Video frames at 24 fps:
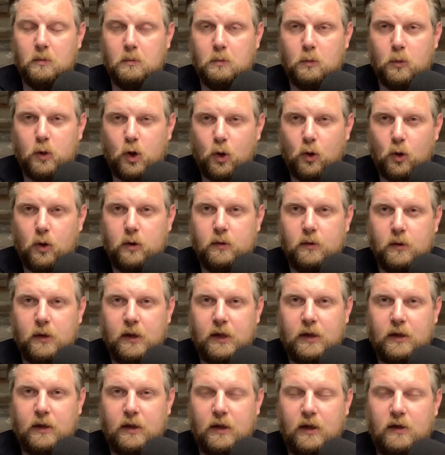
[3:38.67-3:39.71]
McGirt
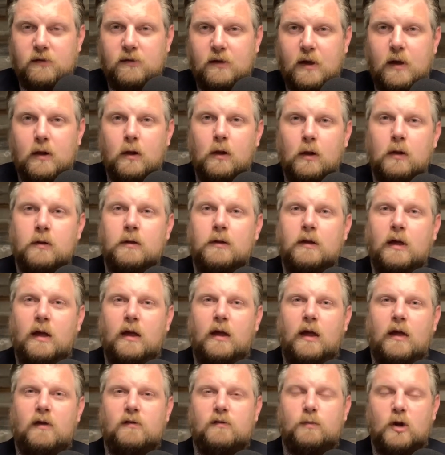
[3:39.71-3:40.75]
is settled.
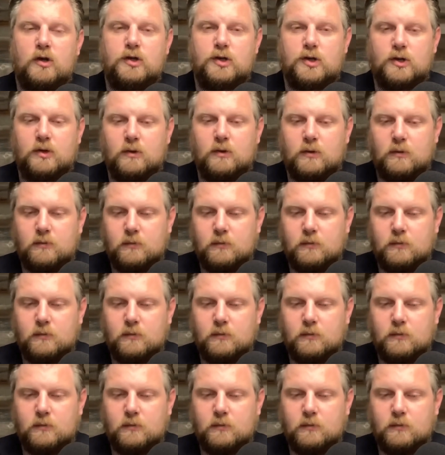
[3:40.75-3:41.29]
As much